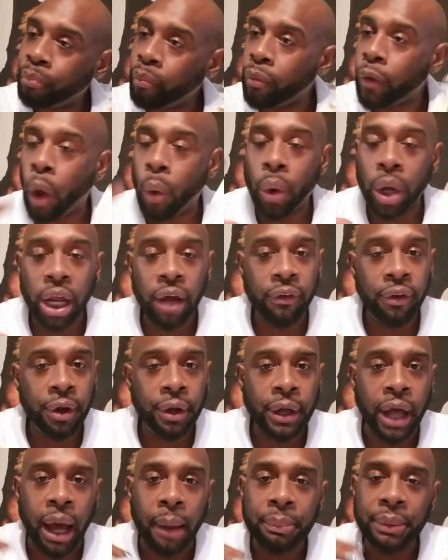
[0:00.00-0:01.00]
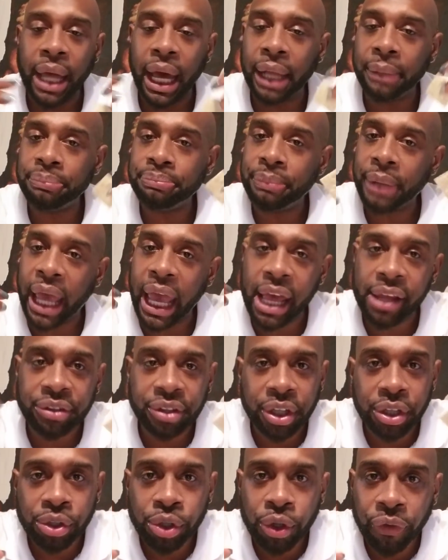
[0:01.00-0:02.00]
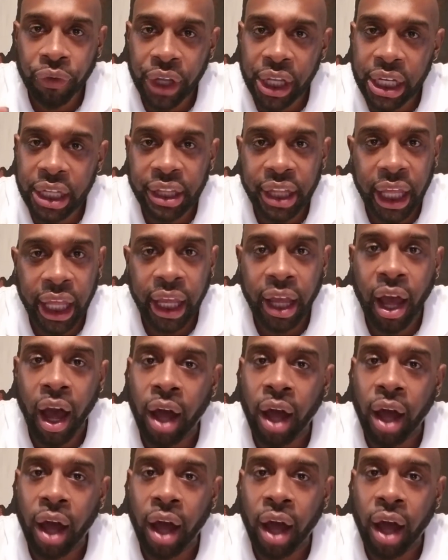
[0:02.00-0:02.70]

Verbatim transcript: whatever, I'm not asking you for anything.